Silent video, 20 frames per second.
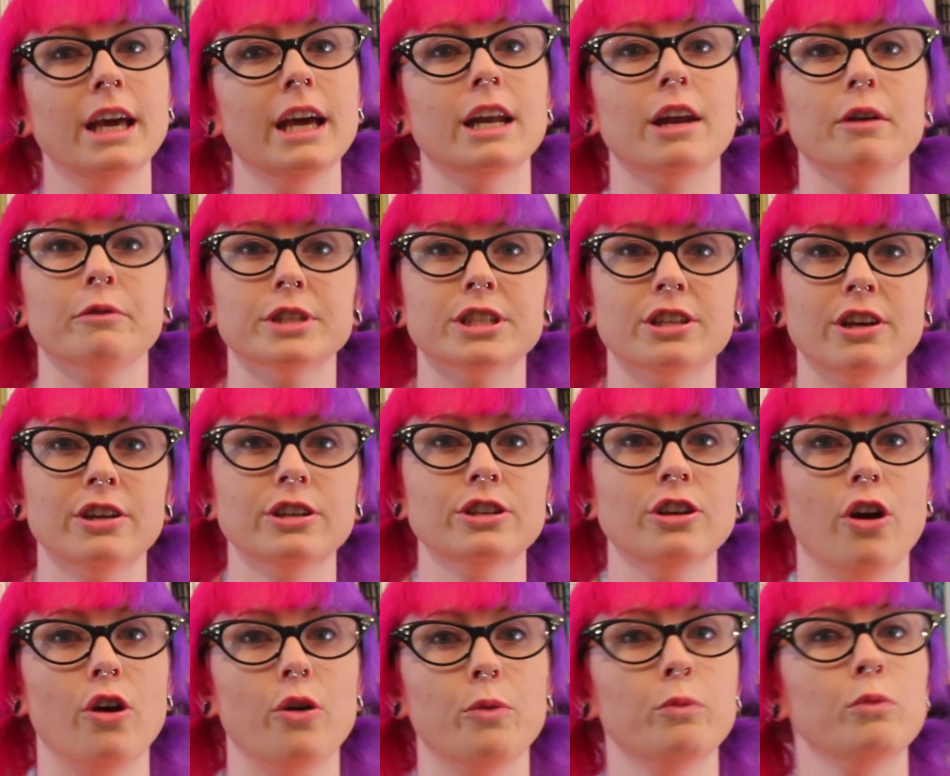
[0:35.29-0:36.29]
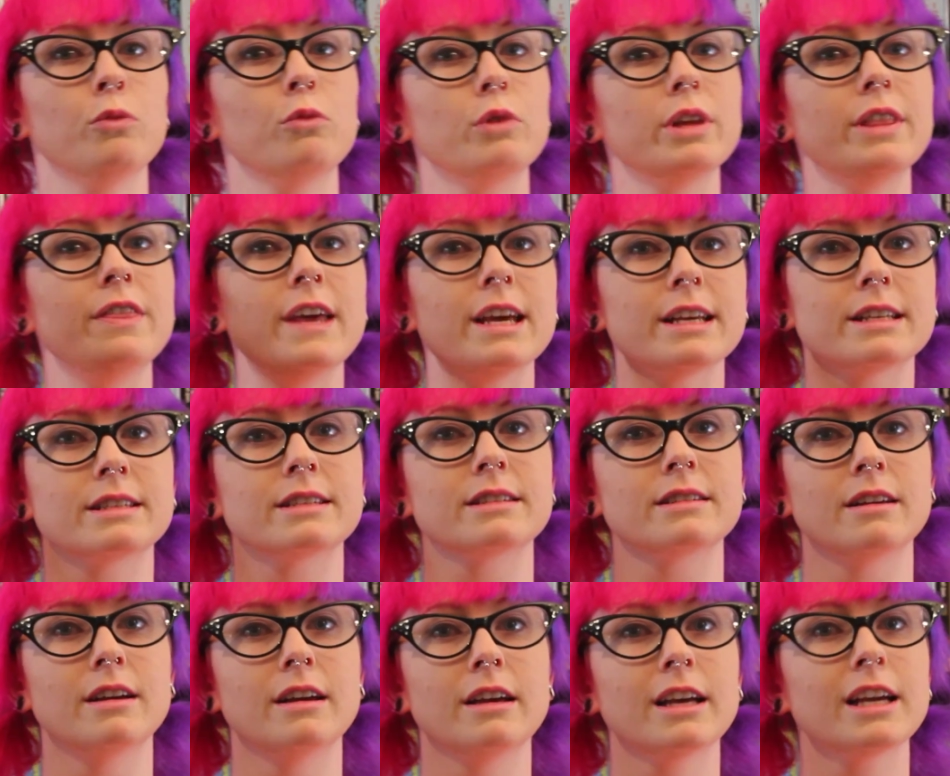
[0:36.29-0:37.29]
and I returned home with this,